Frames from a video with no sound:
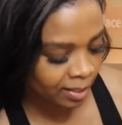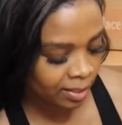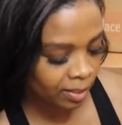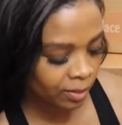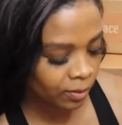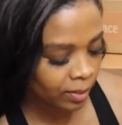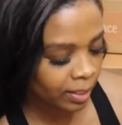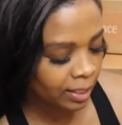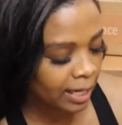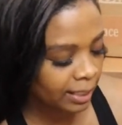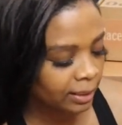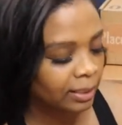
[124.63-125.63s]
So the
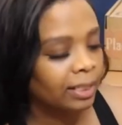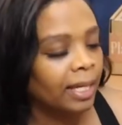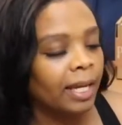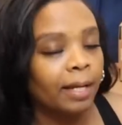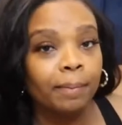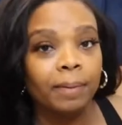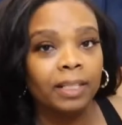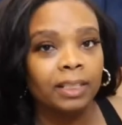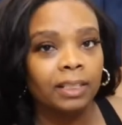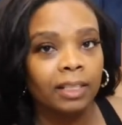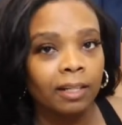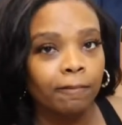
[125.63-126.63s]
glasses came in a
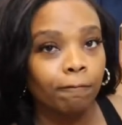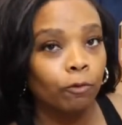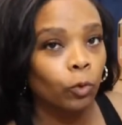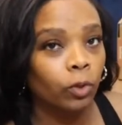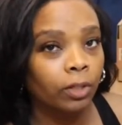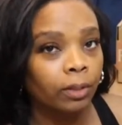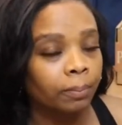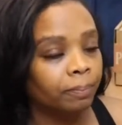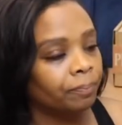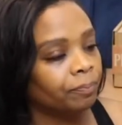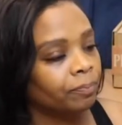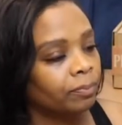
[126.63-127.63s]
set of four,
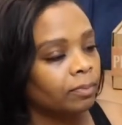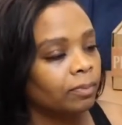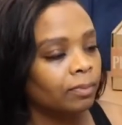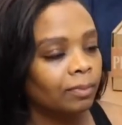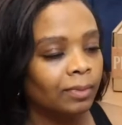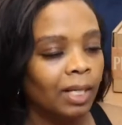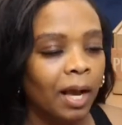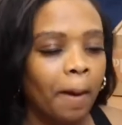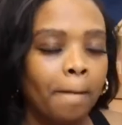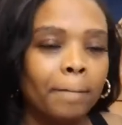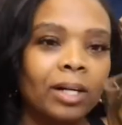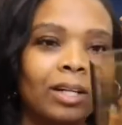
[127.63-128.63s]

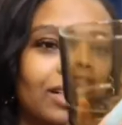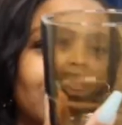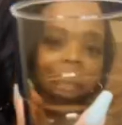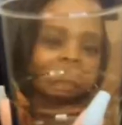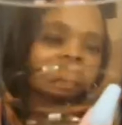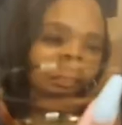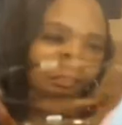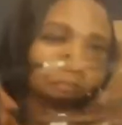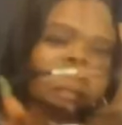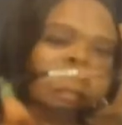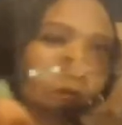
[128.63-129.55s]
but aren't these just so